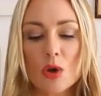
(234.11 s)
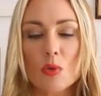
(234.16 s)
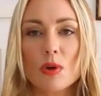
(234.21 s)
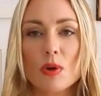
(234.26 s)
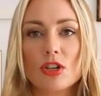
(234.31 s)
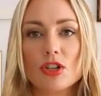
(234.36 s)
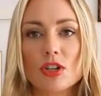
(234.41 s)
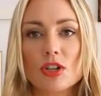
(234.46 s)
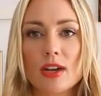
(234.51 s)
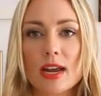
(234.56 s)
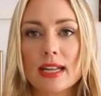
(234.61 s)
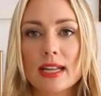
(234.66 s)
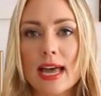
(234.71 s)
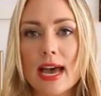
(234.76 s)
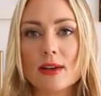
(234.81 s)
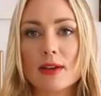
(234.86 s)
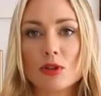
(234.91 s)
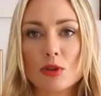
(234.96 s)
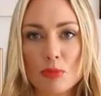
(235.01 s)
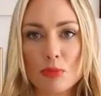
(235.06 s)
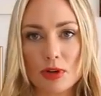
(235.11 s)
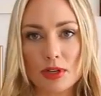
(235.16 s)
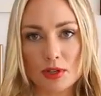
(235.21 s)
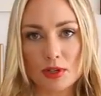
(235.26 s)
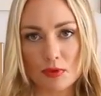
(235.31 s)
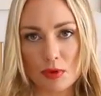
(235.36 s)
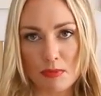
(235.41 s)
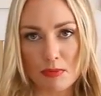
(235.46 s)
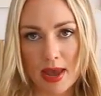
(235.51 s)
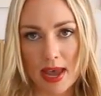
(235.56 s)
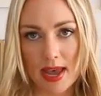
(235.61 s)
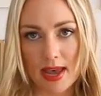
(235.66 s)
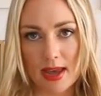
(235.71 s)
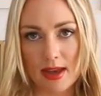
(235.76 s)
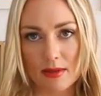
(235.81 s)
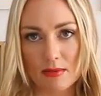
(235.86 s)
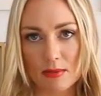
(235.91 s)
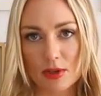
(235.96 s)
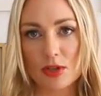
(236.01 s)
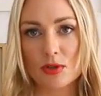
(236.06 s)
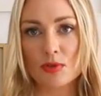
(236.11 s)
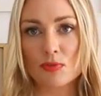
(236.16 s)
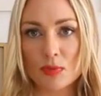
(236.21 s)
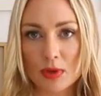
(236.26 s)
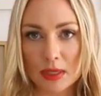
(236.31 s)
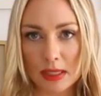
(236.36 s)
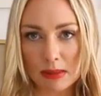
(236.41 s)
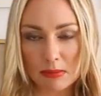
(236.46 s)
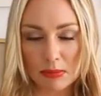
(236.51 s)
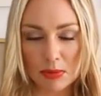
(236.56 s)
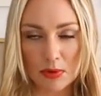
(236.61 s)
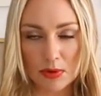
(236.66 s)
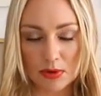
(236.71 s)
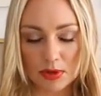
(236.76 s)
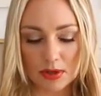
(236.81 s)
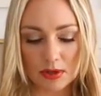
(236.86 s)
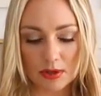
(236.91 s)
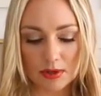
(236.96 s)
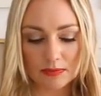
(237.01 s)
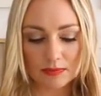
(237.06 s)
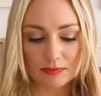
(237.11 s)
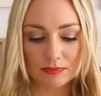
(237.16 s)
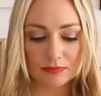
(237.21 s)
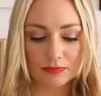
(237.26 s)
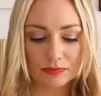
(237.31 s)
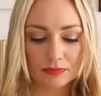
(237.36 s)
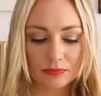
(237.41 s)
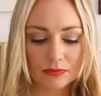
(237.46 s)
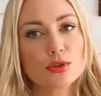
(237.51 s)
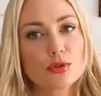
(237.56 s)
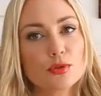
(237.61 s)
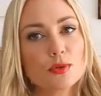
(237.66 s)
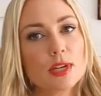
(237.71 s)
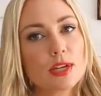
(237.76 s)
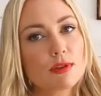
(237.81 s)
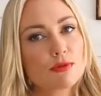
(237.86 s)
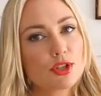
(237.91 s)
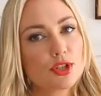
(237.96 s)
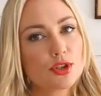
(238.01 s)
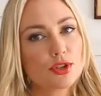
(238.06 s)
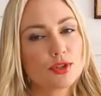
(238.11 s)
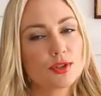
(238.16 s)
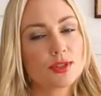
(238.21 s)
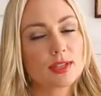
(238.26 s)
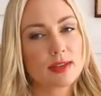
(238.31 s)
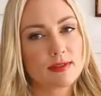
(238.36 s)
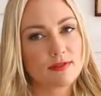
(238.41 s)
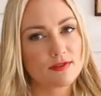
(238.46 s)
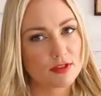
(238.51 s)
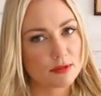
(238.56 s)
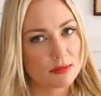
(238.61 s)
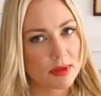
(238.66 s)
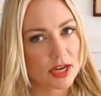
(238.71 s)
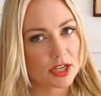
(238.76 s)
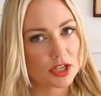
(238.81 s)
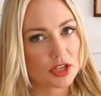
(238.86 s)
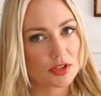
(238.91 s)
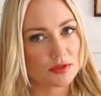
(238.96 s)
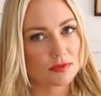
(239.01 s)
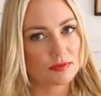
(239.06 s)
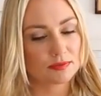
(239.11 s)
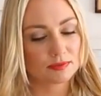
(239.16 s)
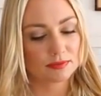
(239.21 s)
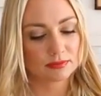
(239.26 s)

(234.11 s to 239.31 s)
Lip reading: which allows your body to repair, which is really important. 2, it reduces inflammation.